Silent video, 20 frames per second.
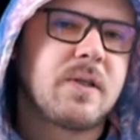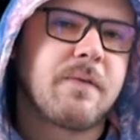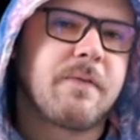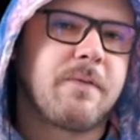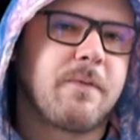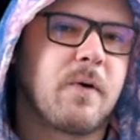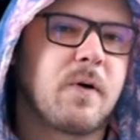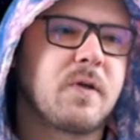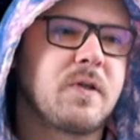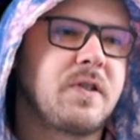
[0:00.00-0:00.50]
the
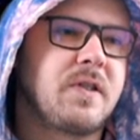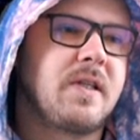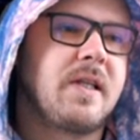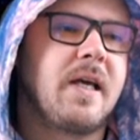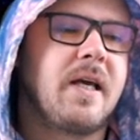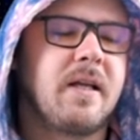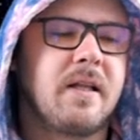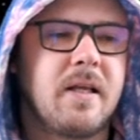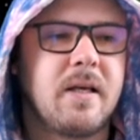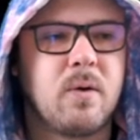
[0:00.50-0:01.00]
first
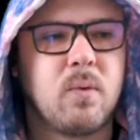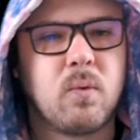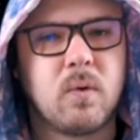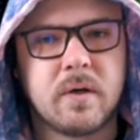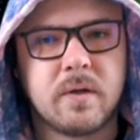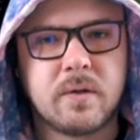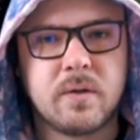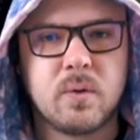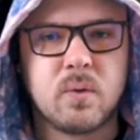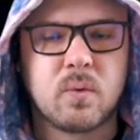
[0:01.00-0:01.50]
thing that you
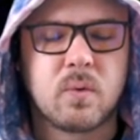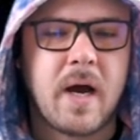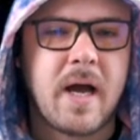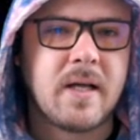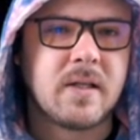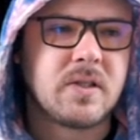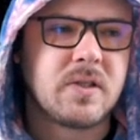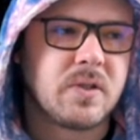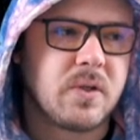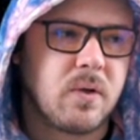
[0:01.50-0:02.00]
want to do,
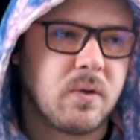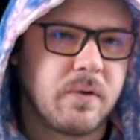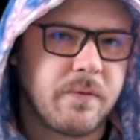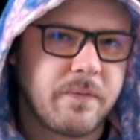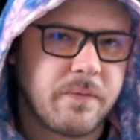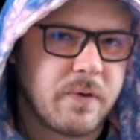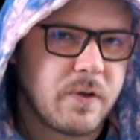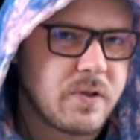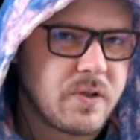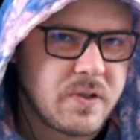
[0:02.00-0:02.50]
right? So the
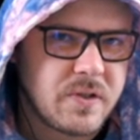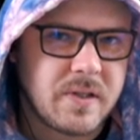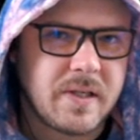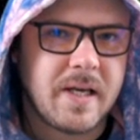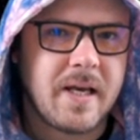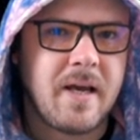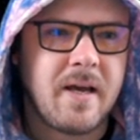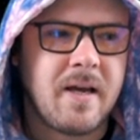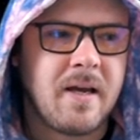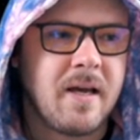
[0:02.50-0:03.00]
first
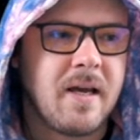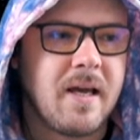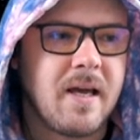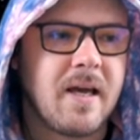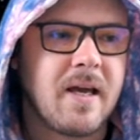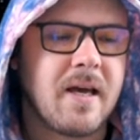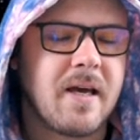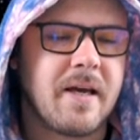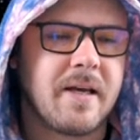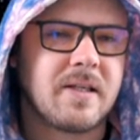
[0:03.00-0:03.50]
thing
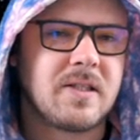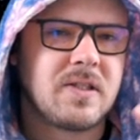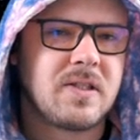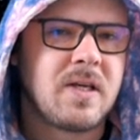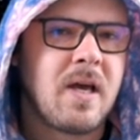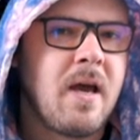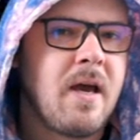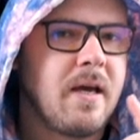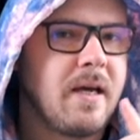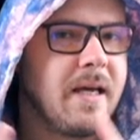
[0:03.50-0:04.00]
is
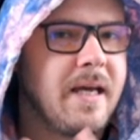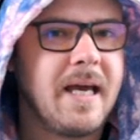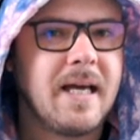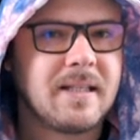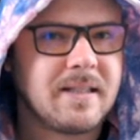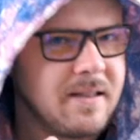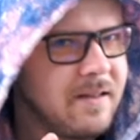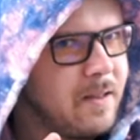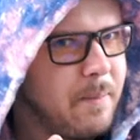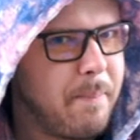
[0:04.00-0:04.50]

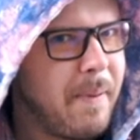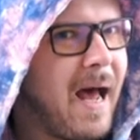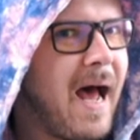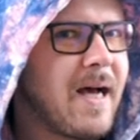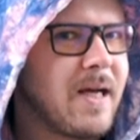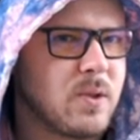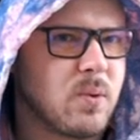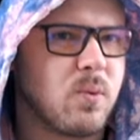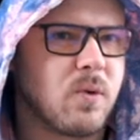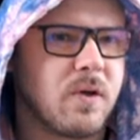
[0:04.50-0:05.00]
get the
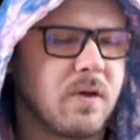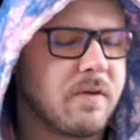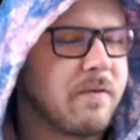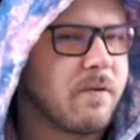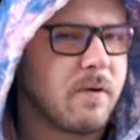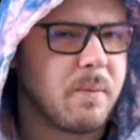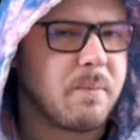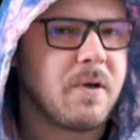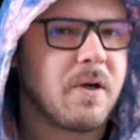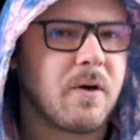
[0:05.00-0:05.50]
password
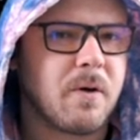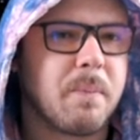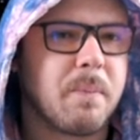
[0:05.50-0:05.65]
from your